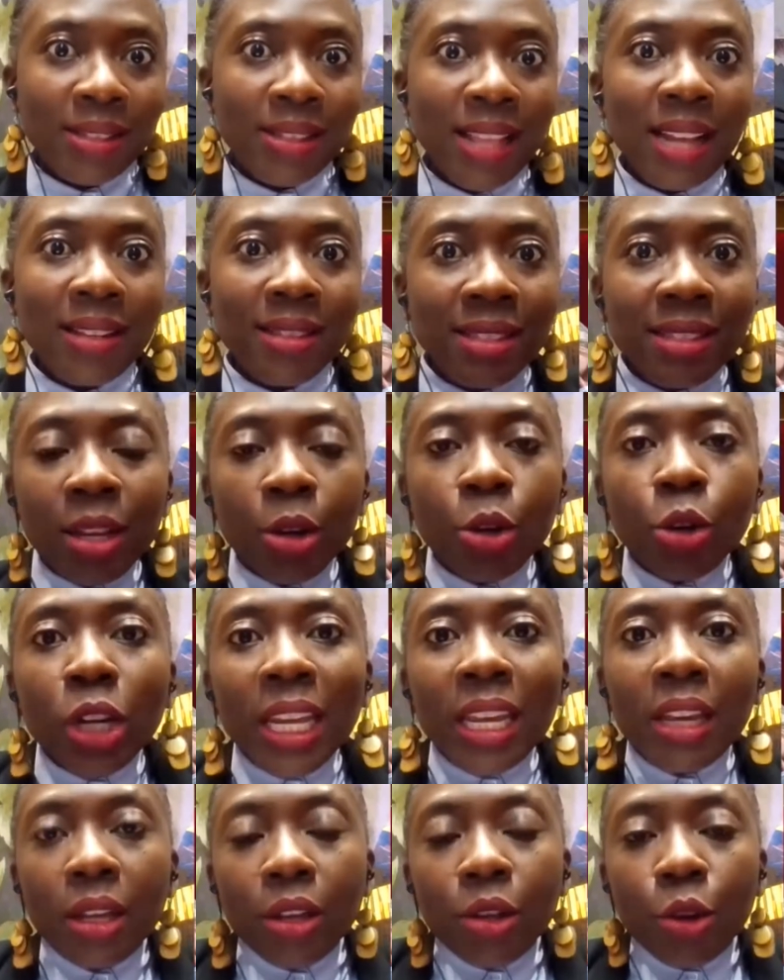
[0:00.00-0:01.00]
That's the
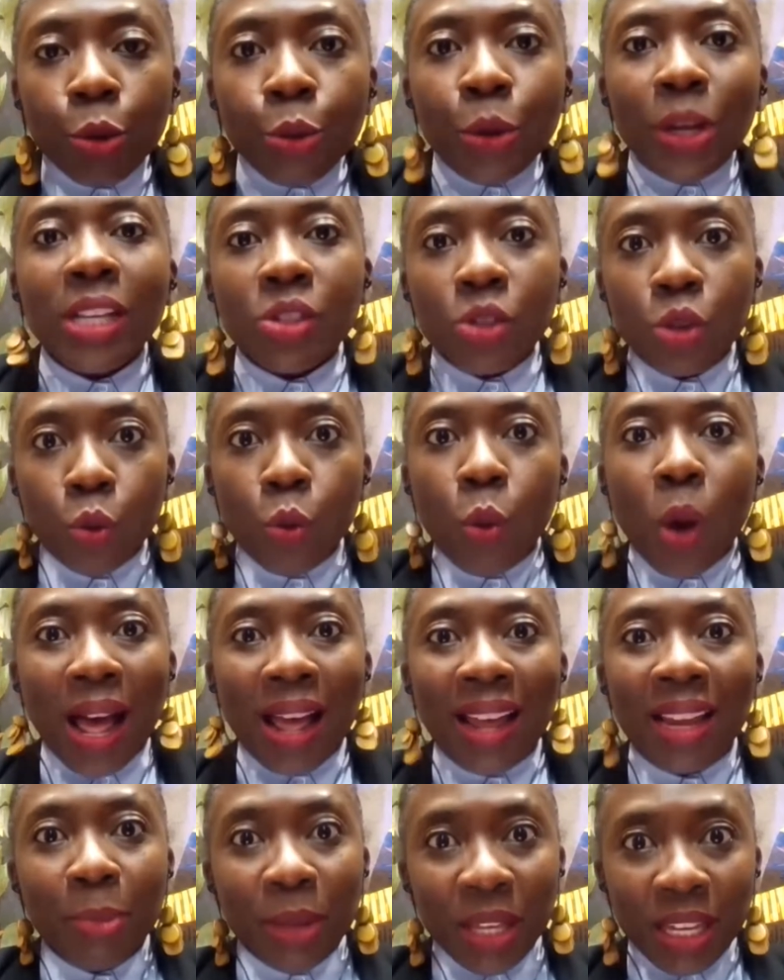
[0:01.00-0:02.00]
only reason
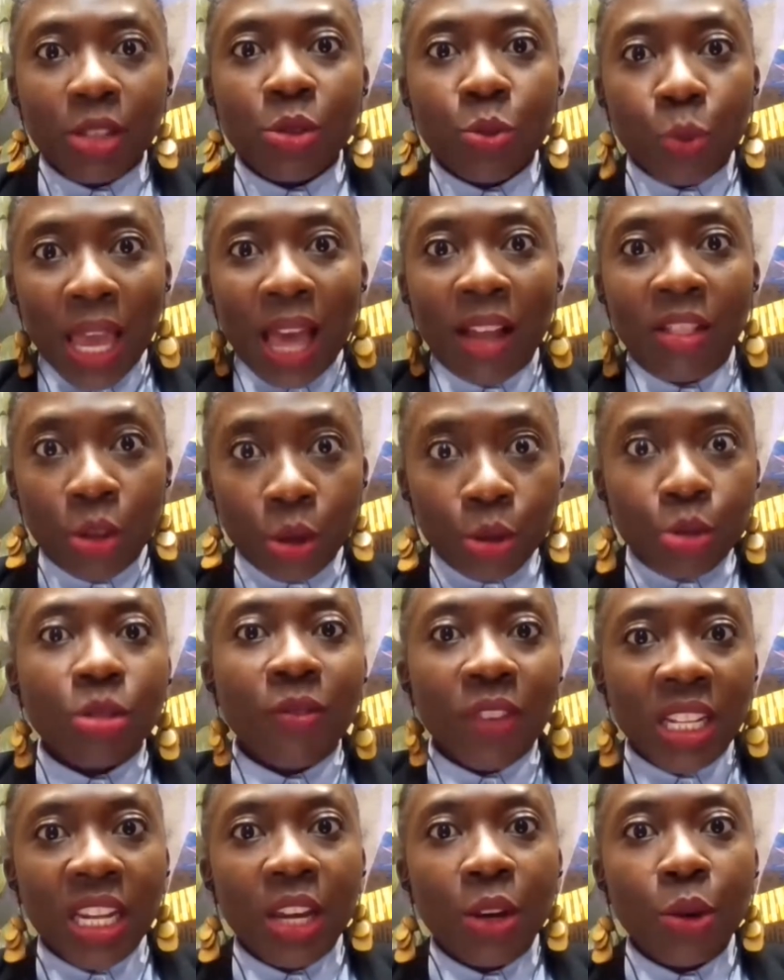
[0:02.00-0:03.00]
why, because we had those
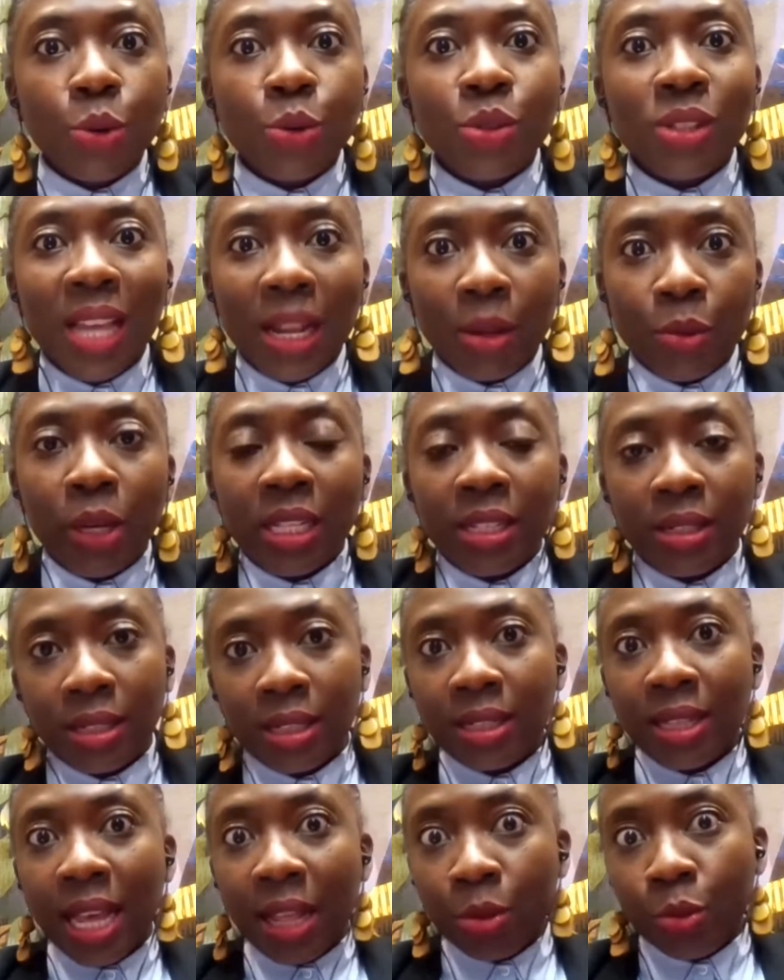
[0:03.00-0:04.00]
videos
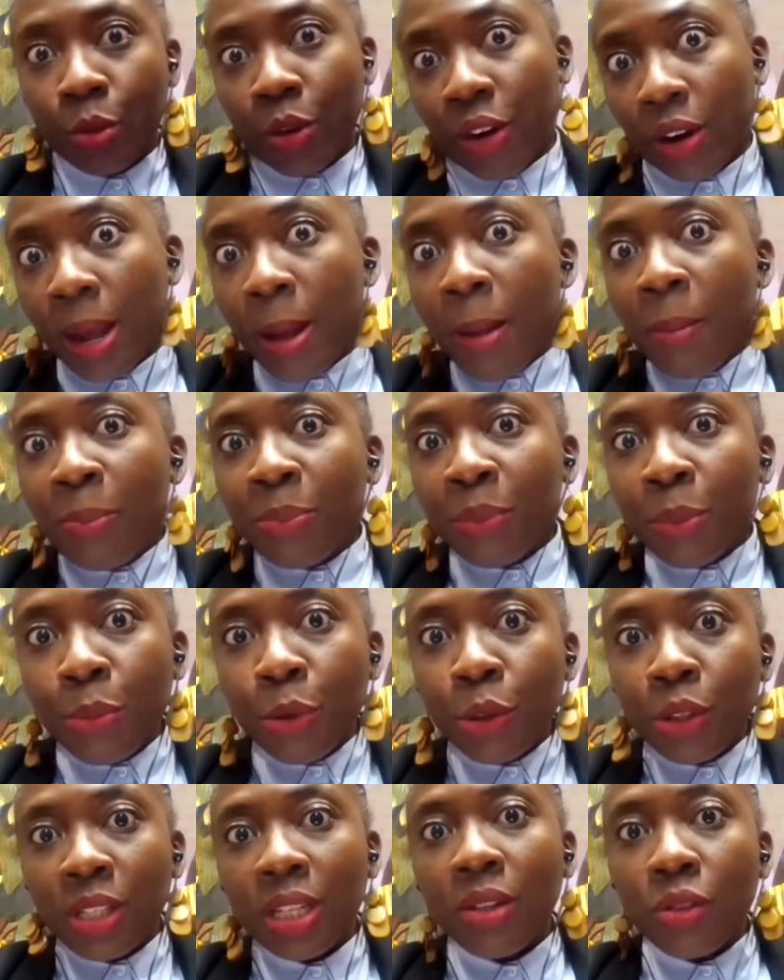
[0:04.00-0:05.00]
that were
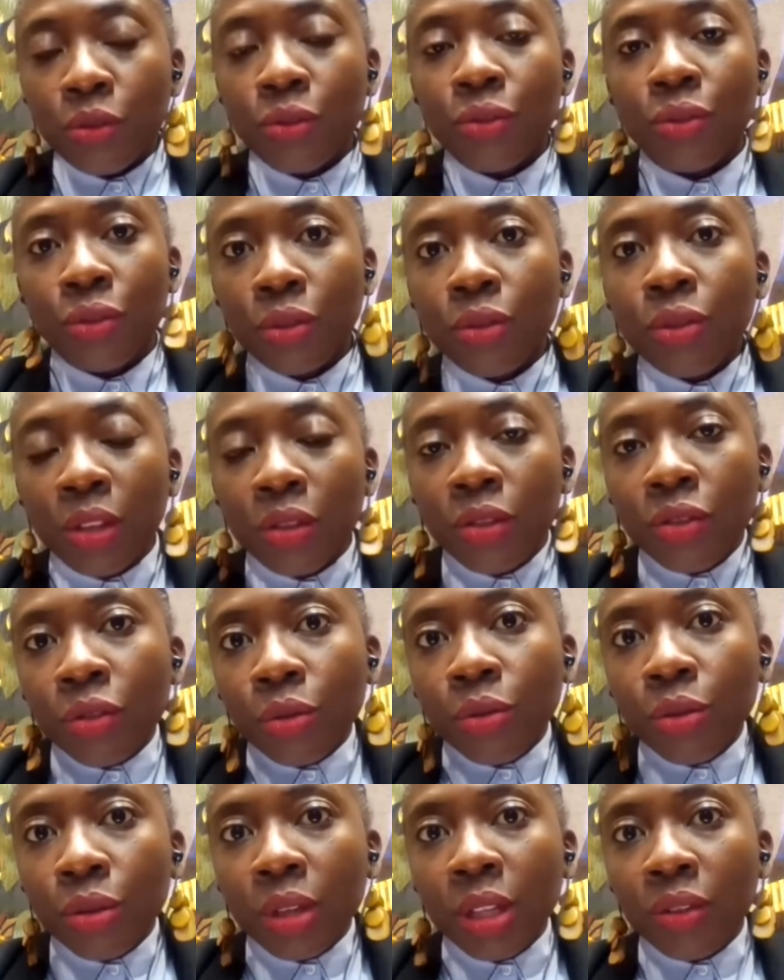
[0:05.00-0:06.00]
put into
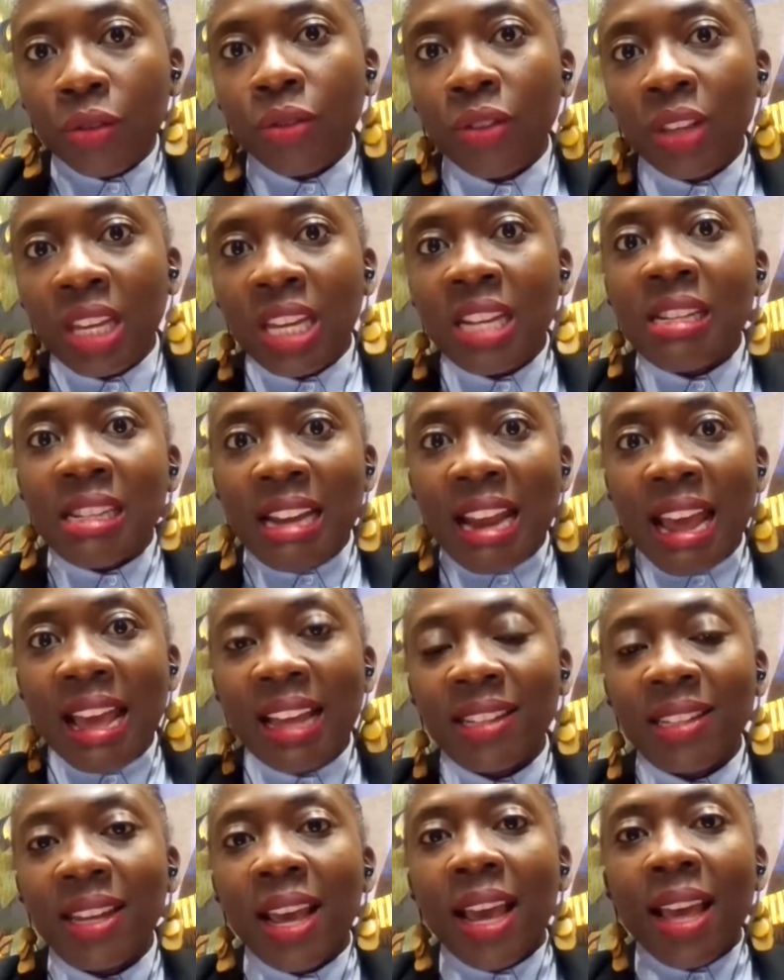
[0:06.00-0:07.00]
the
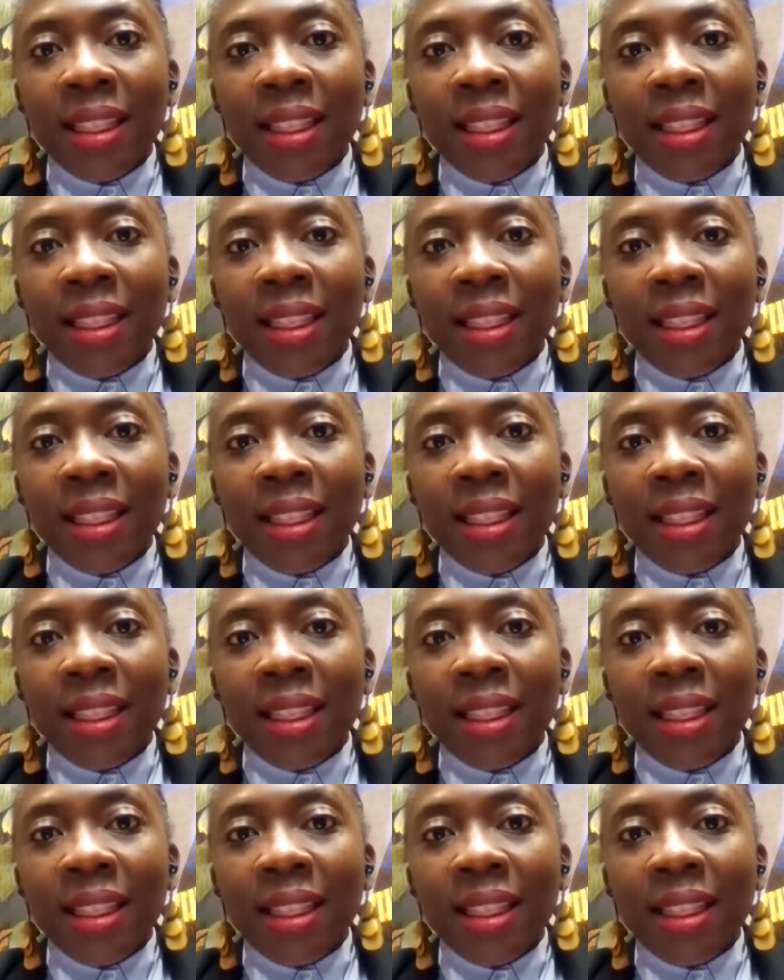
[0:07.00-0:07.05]
internet,